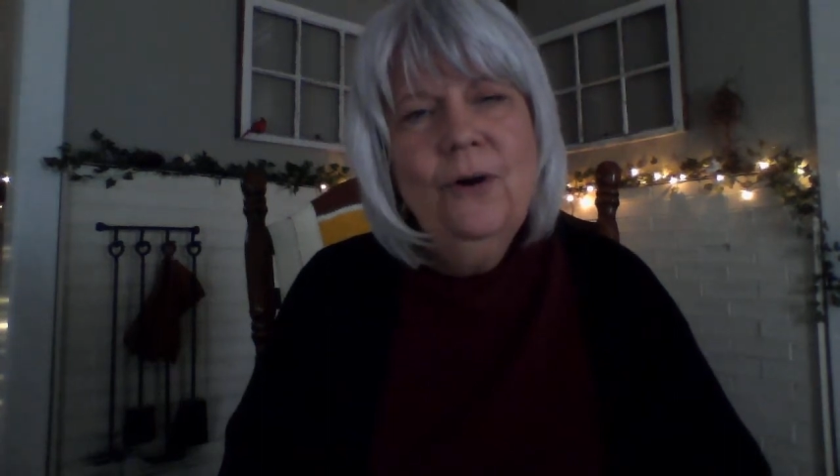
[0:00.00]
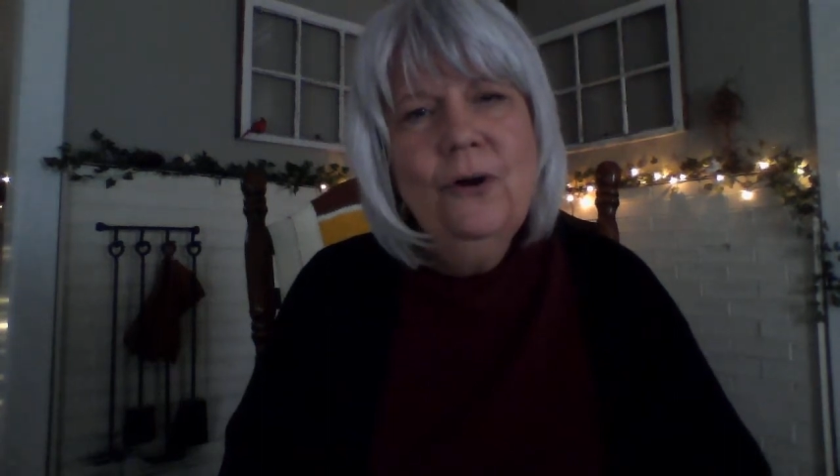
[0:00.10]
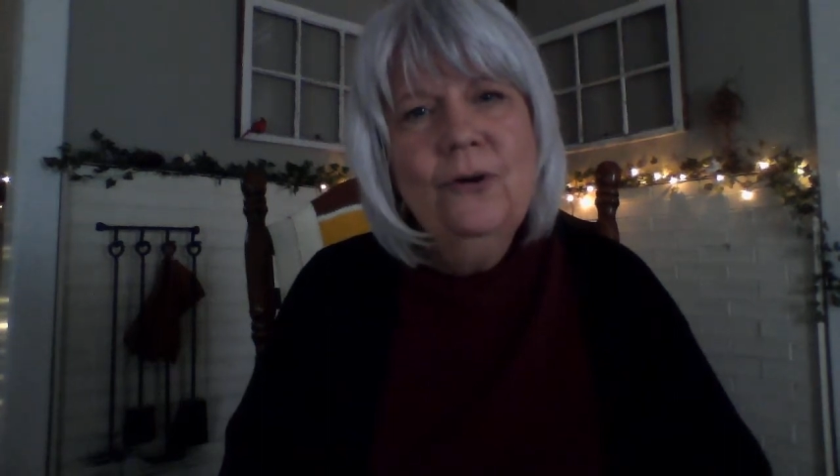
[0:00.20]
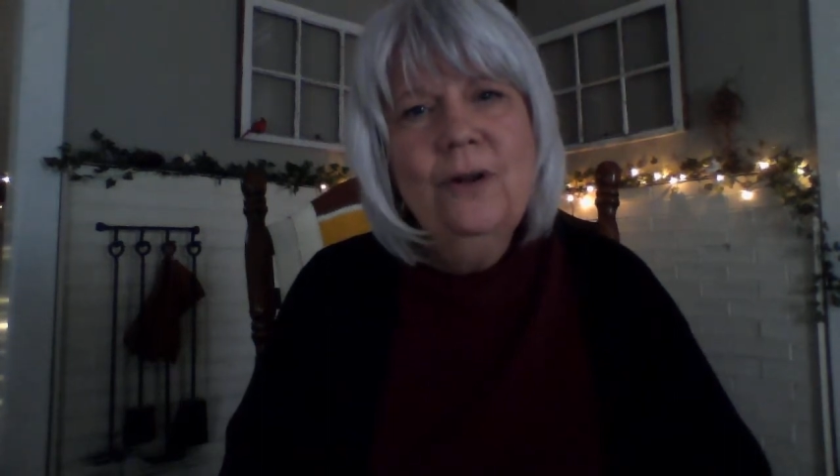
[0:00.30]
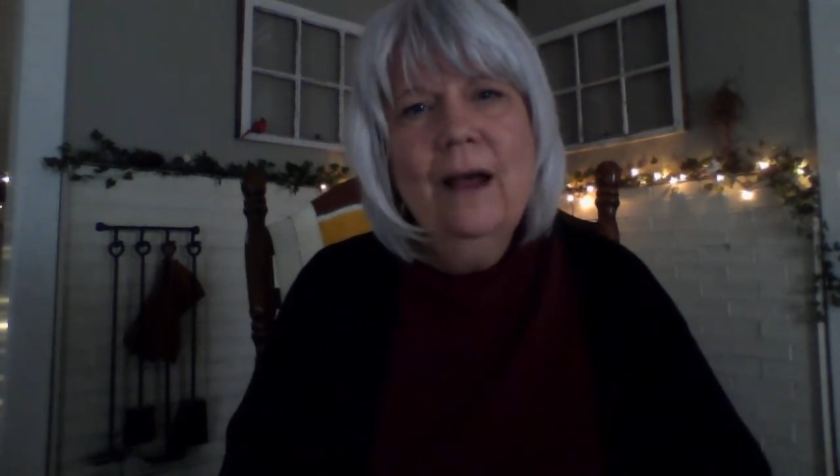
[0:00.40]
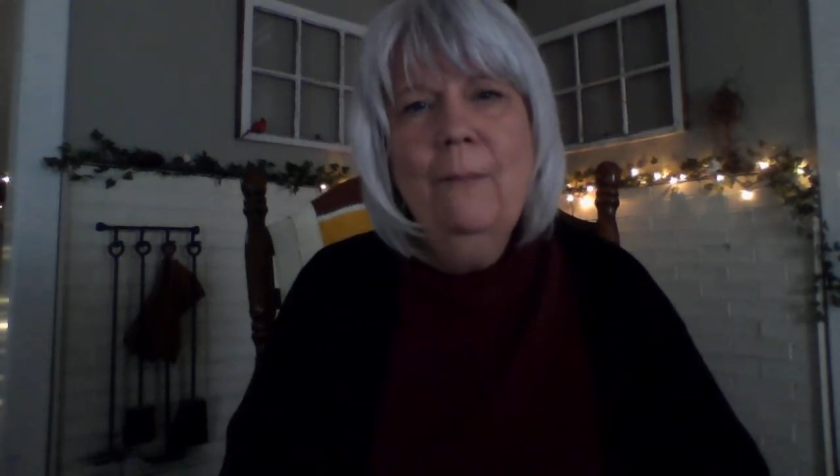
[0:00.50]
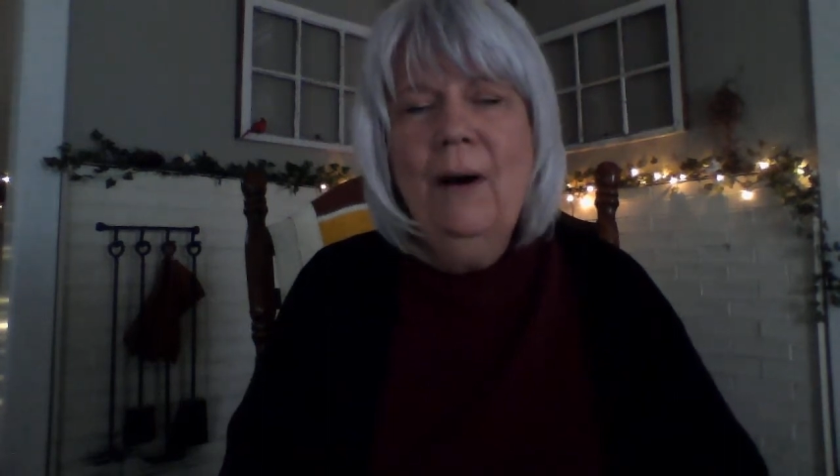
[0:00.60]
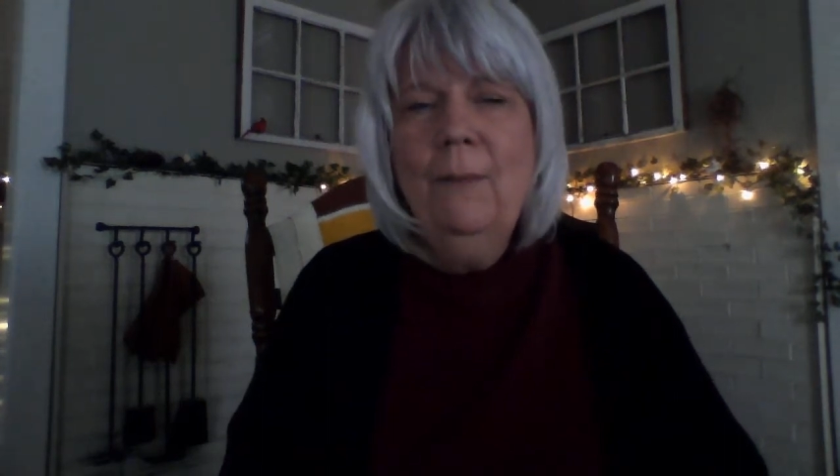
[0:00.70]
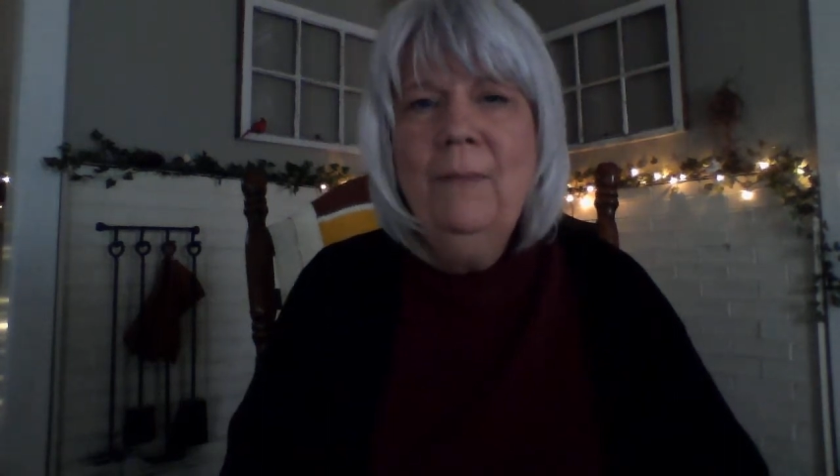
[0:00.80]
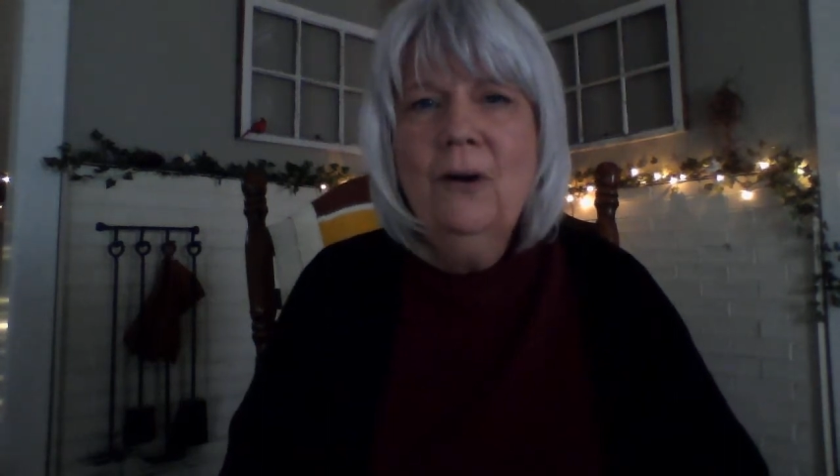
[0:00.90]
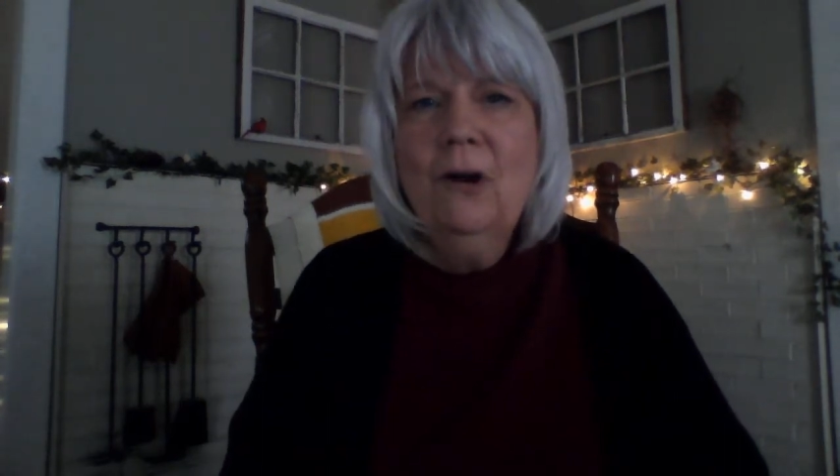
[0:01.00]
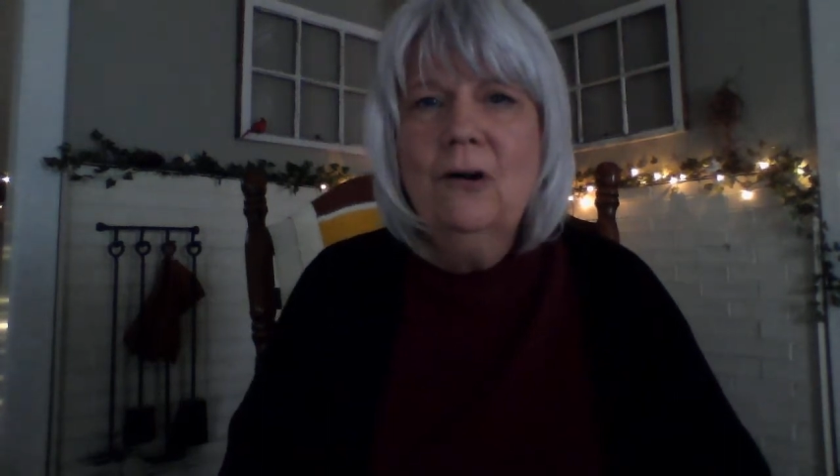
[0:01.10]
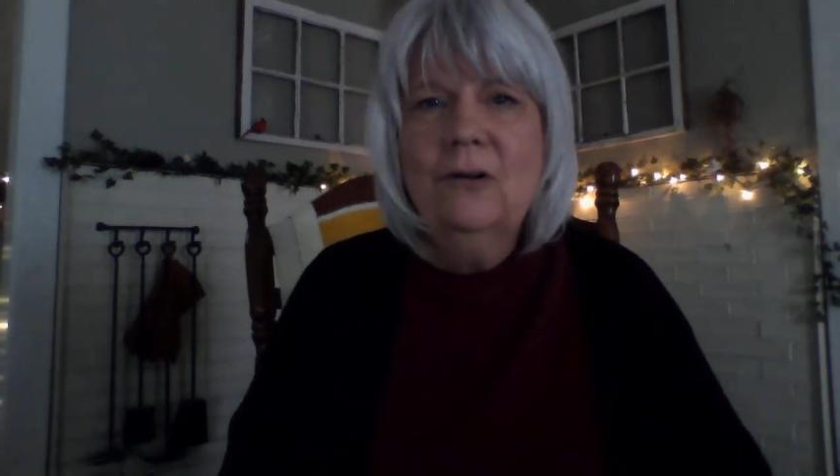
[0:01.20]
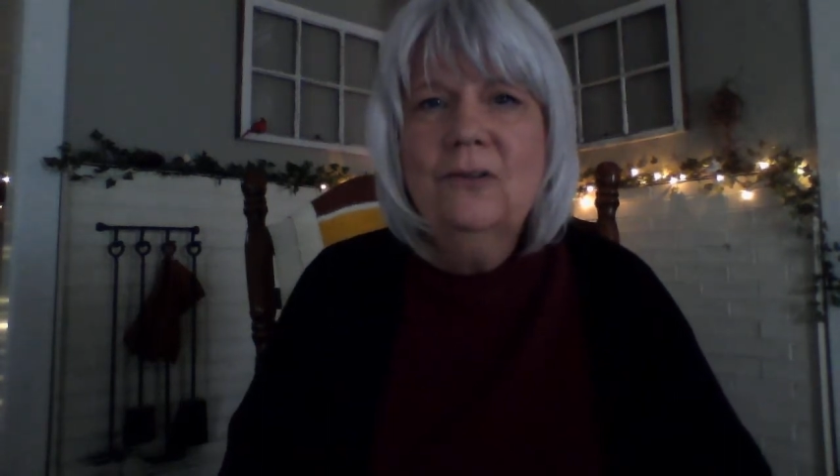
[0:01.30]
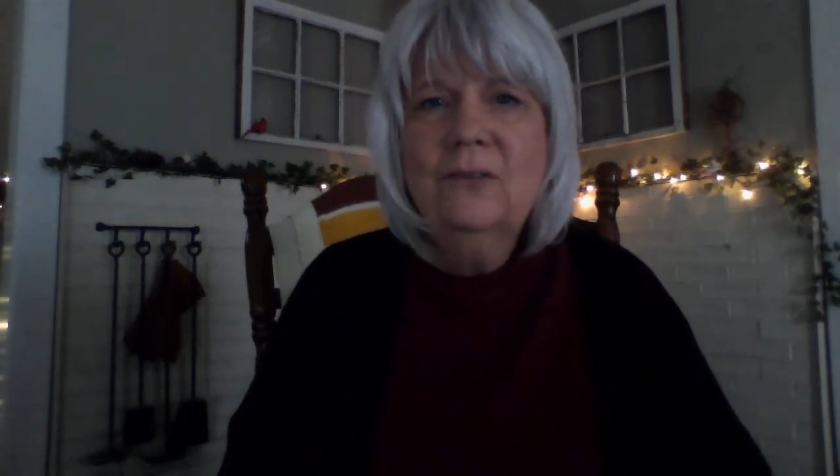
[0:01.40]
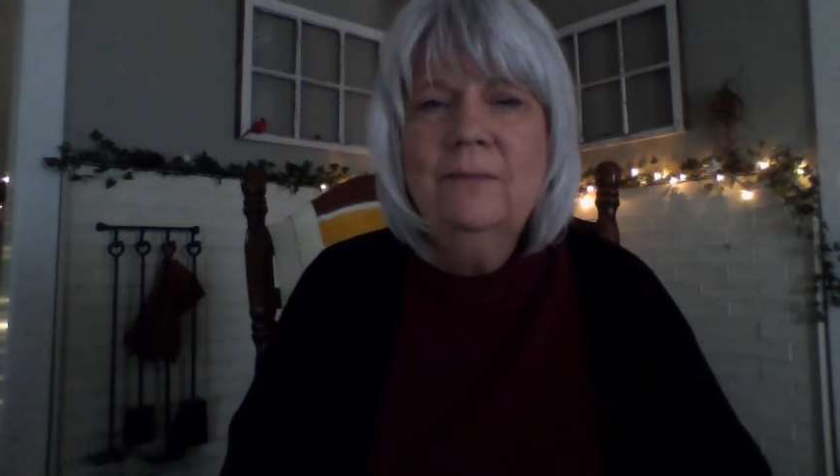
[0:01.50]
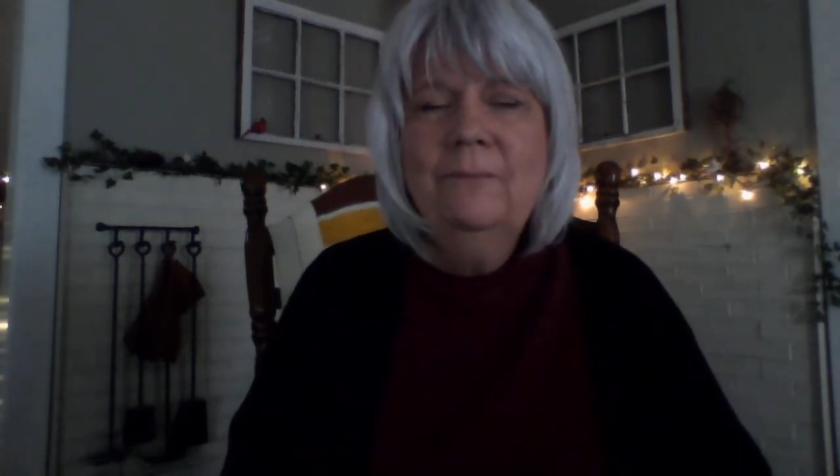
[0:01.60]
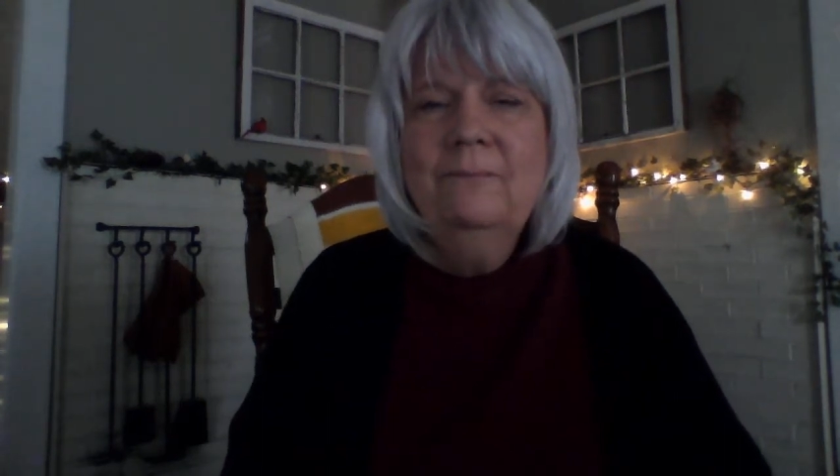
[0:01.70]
heard about miracles?